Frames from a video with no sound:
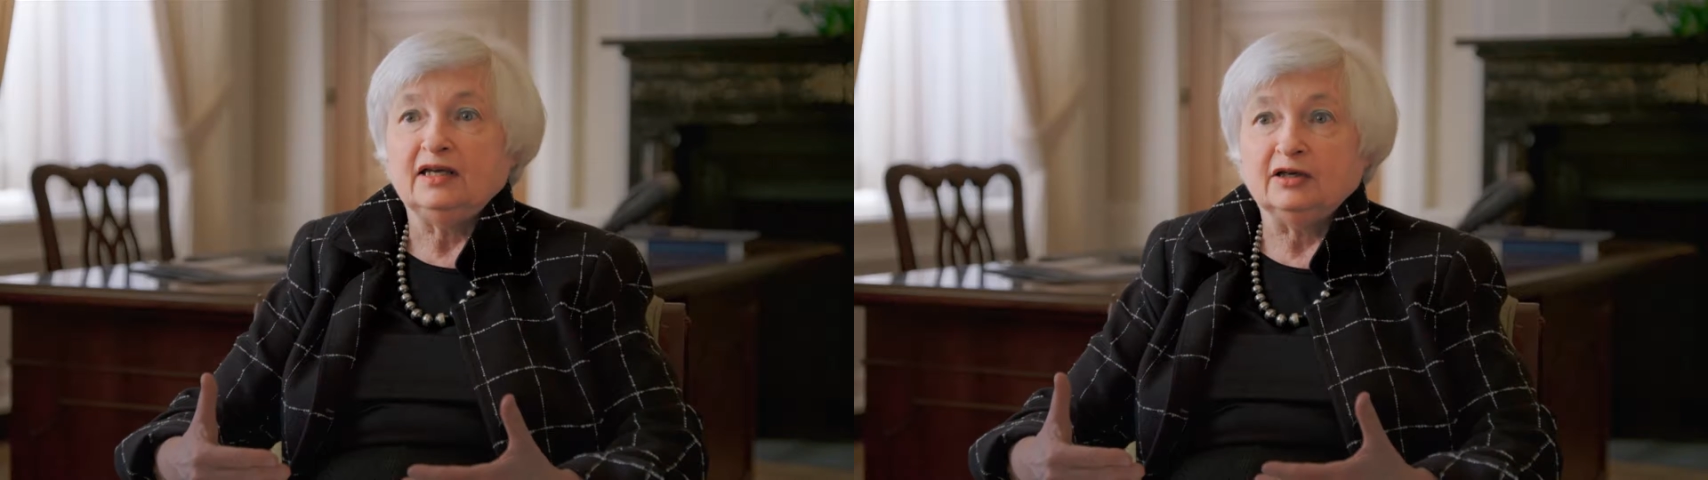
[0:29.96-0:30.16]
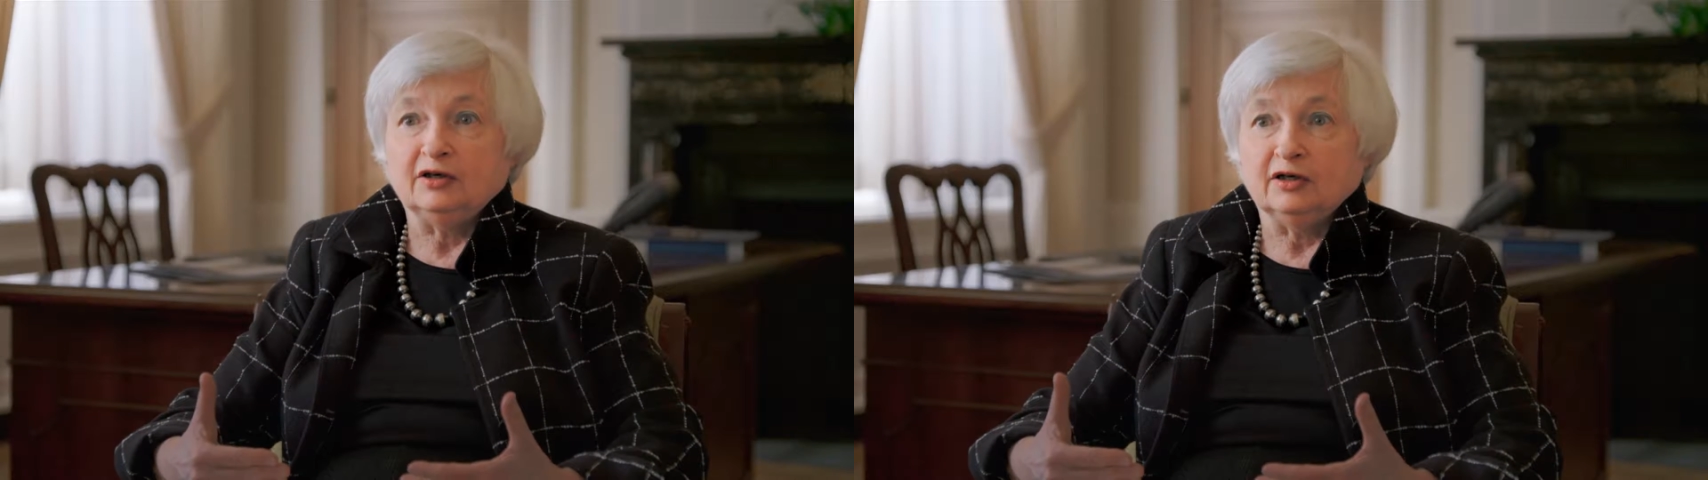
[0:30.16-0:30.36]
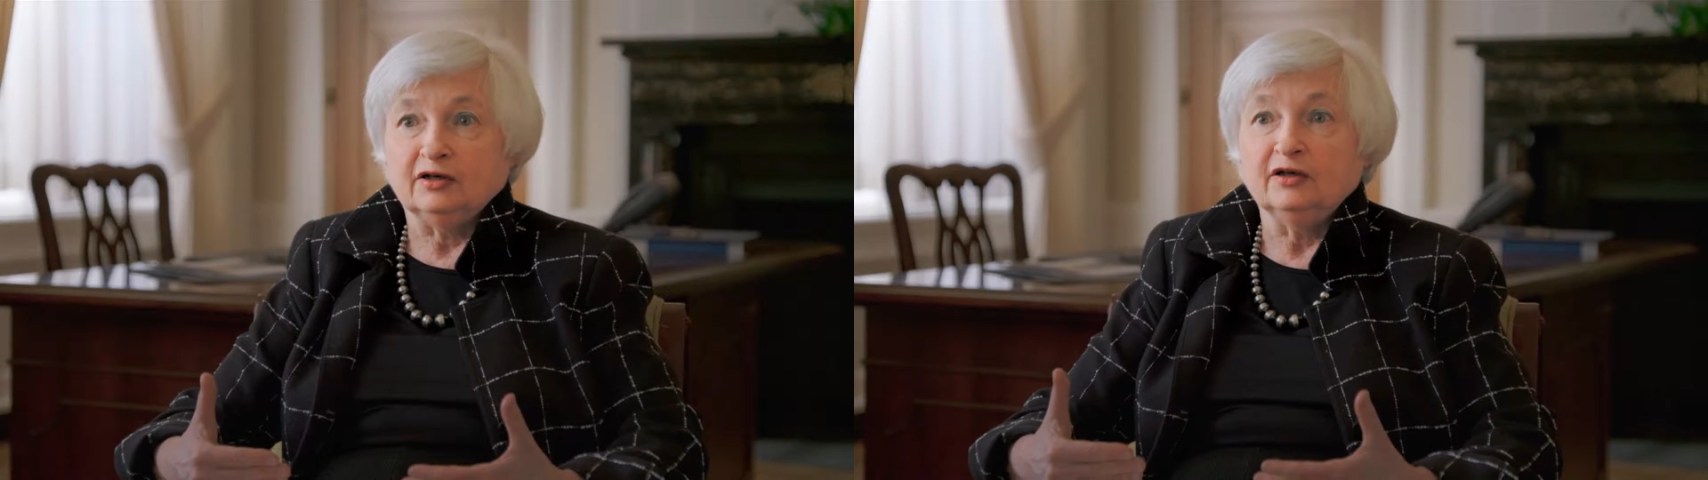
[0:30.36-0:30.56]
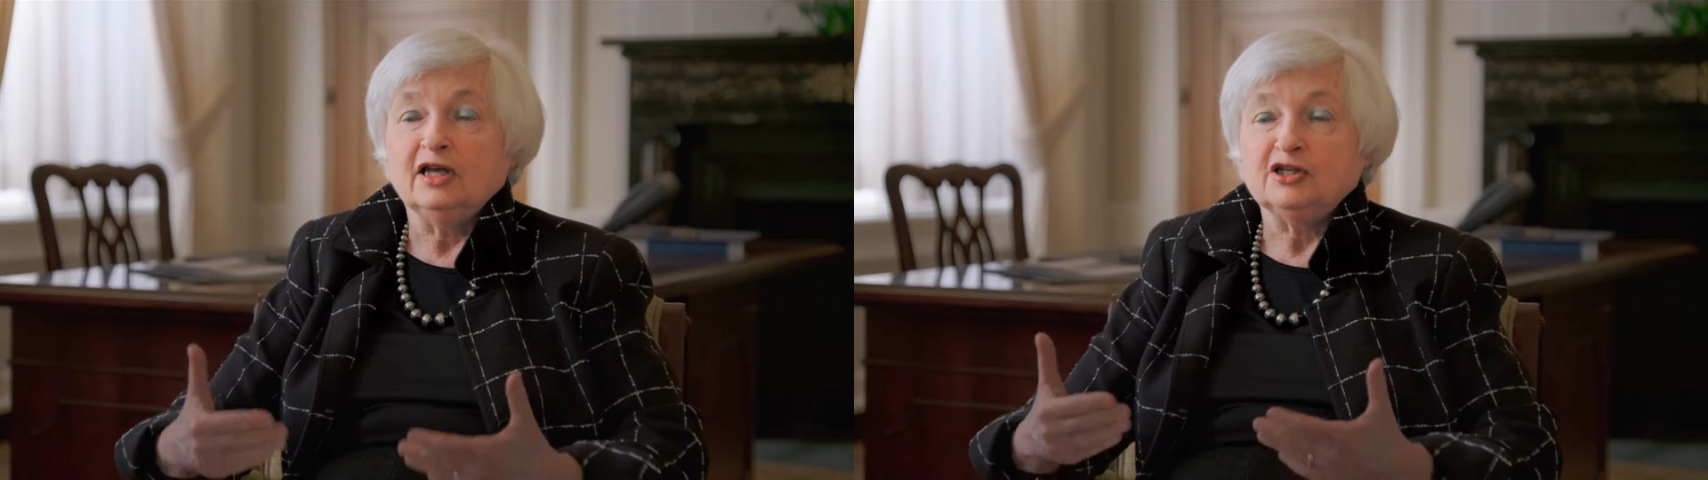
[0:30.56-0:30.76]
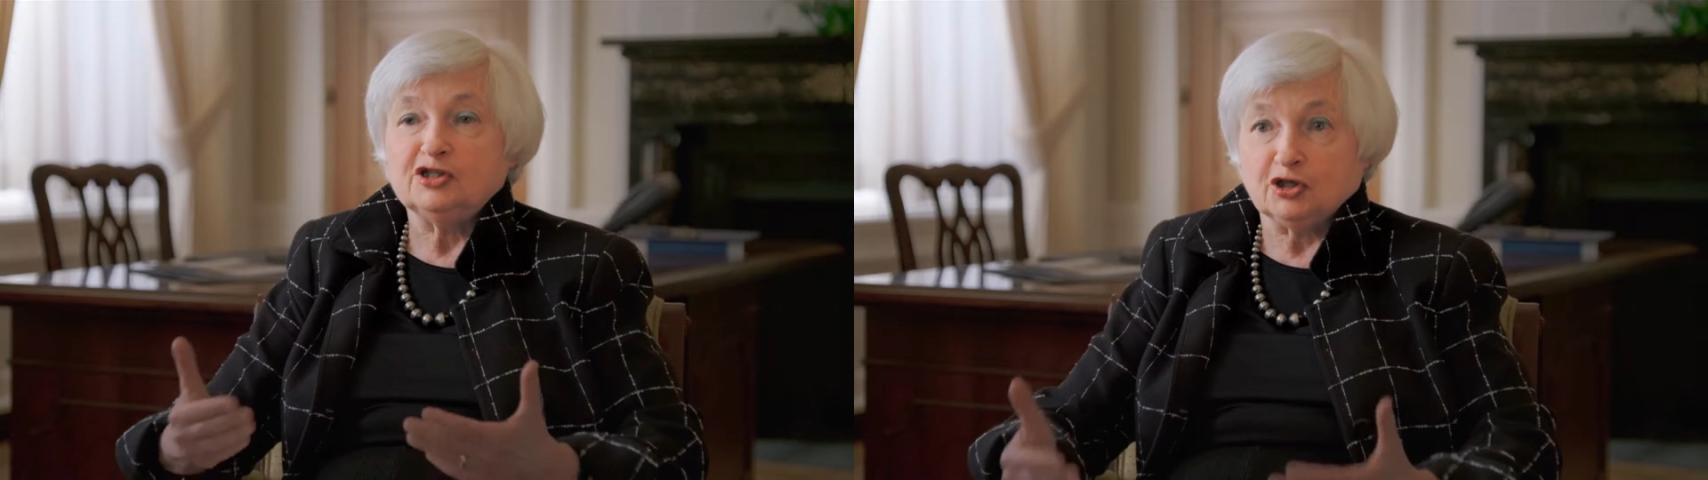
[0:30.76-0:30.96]
in a
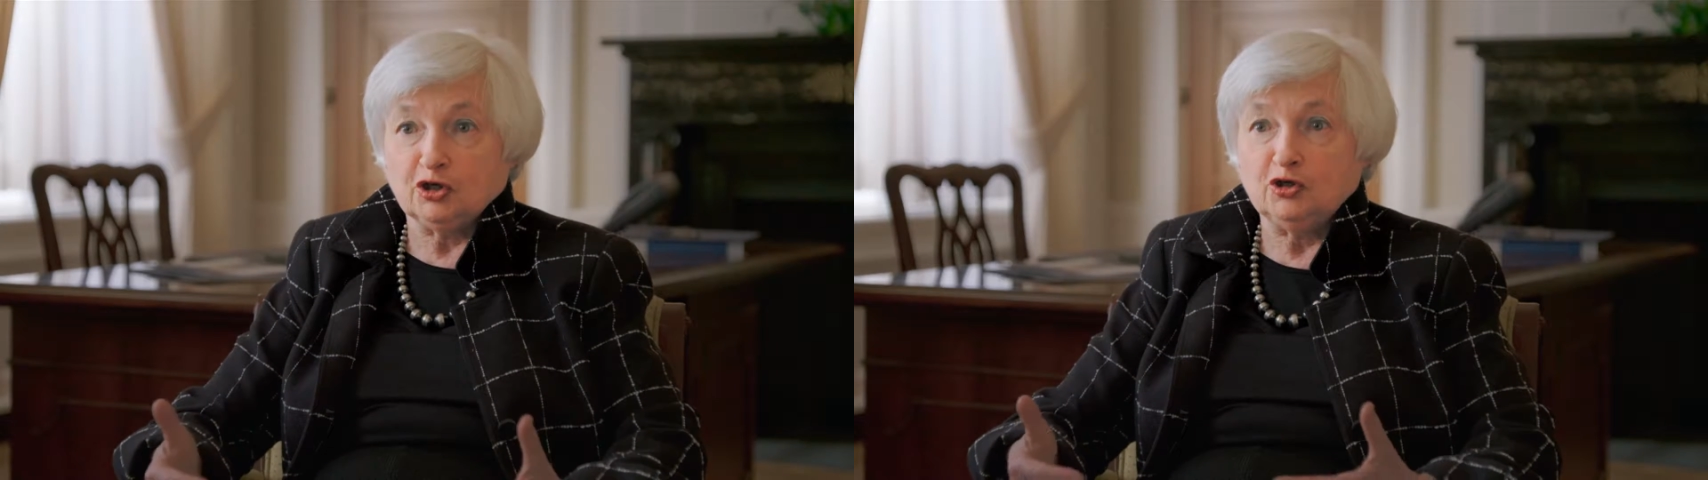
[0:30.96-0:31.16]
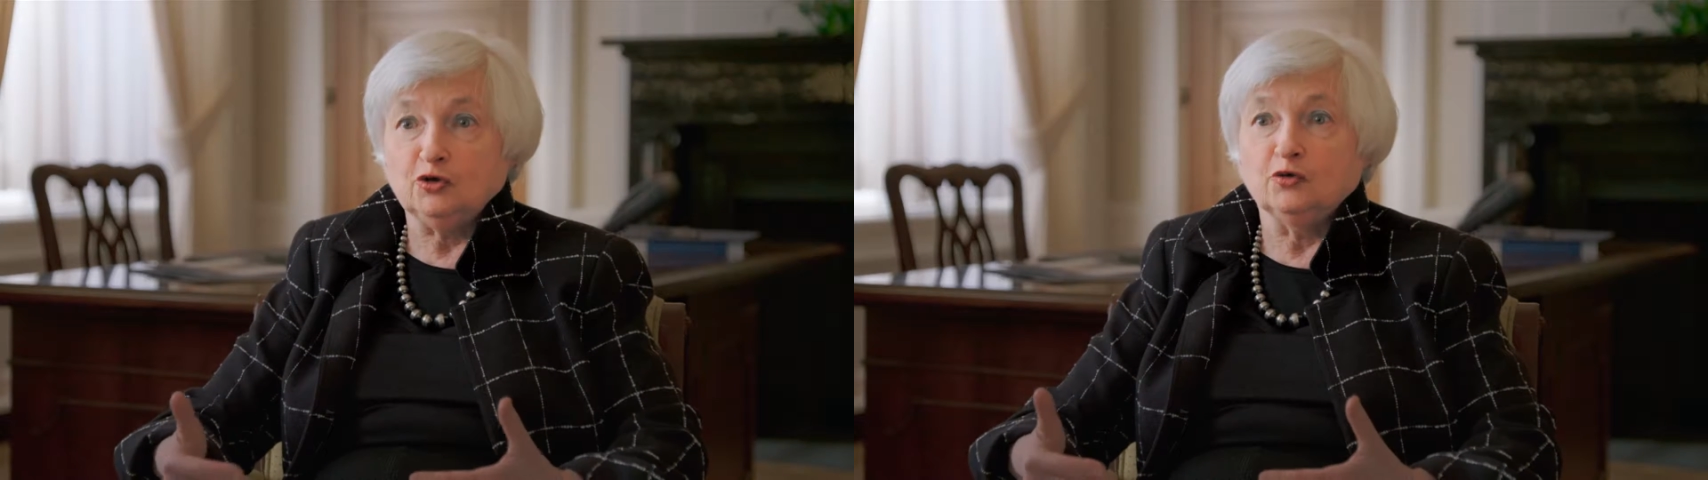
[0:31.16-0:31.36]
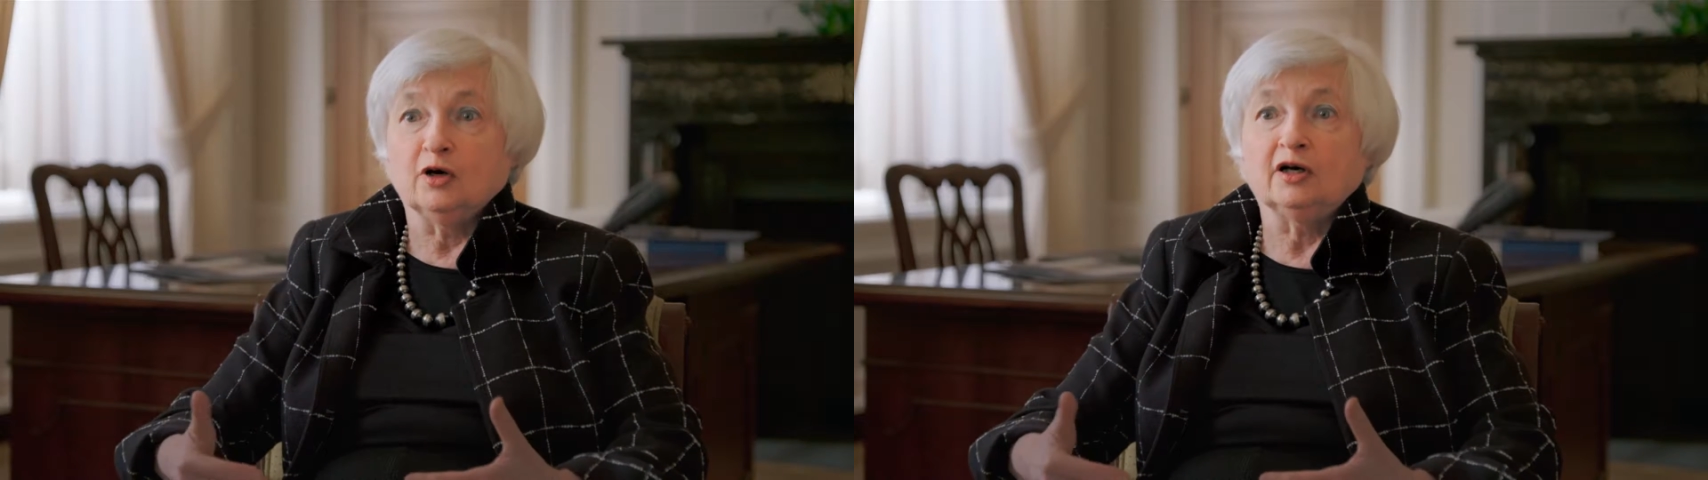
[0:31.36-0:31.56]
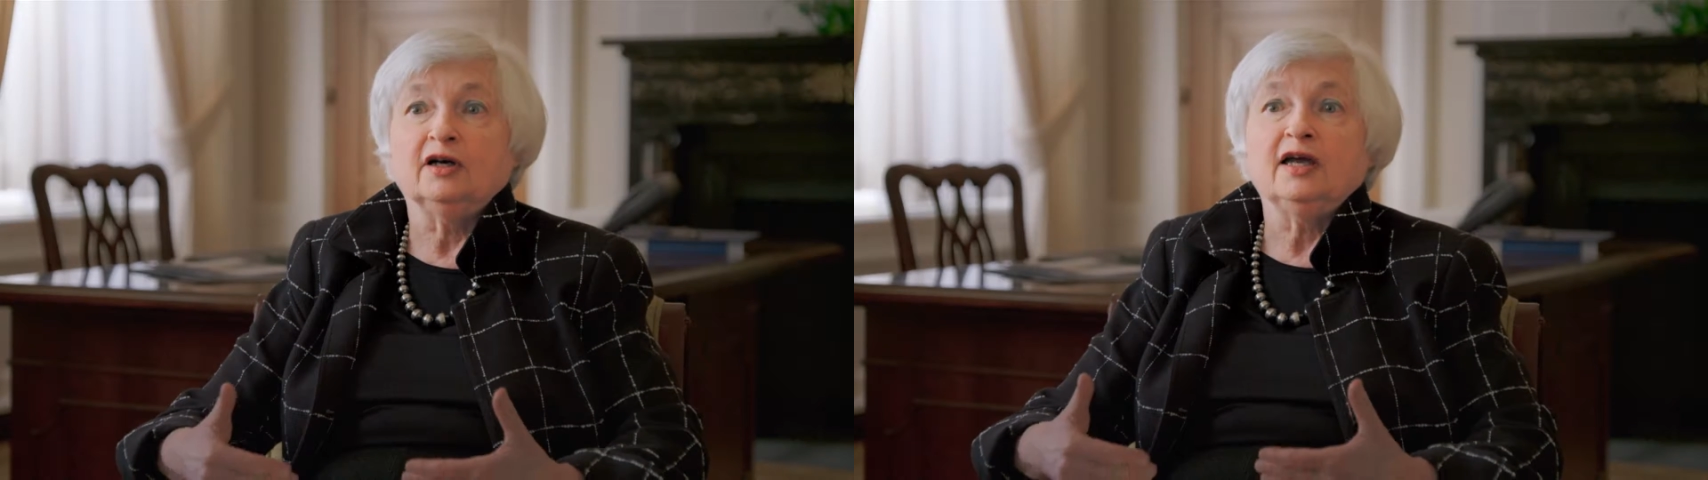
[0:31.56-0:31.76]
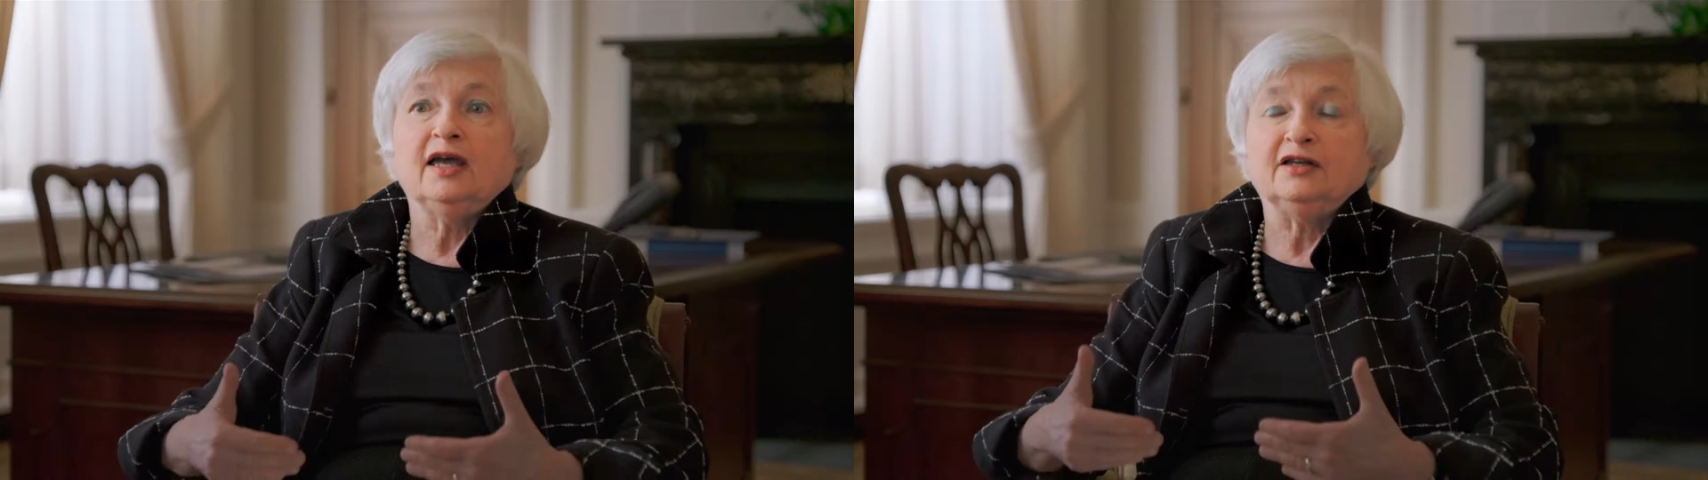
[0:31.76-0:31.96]
secure